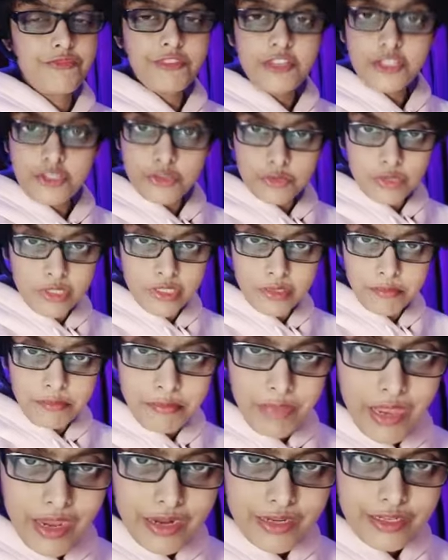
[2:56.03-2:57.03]
visual
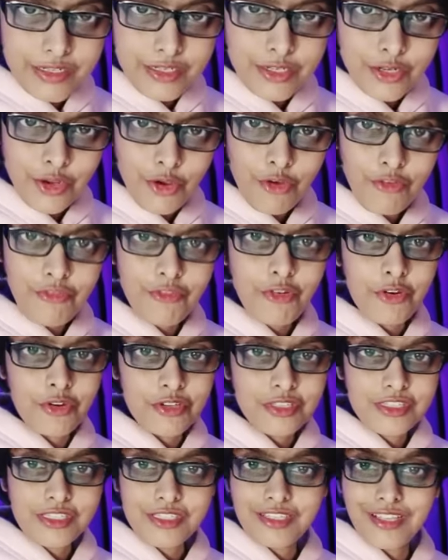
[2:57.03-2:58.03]
impact. Of
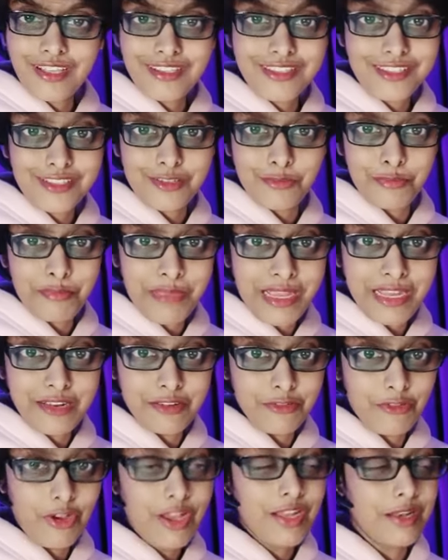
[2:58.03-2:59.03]
course, that's the
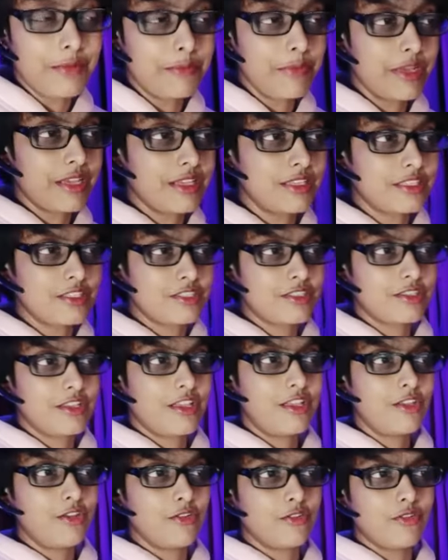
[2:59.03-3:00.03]
main one, because,
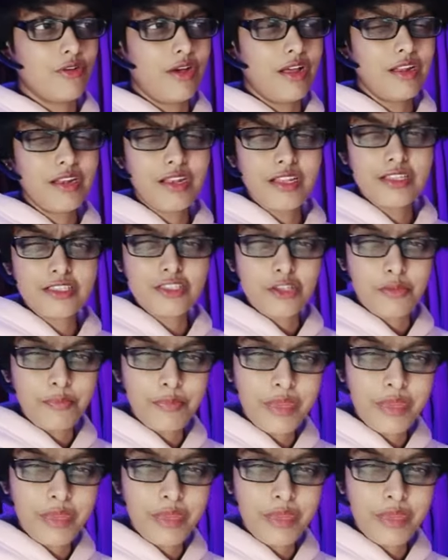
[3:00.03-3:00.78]
you know, unless your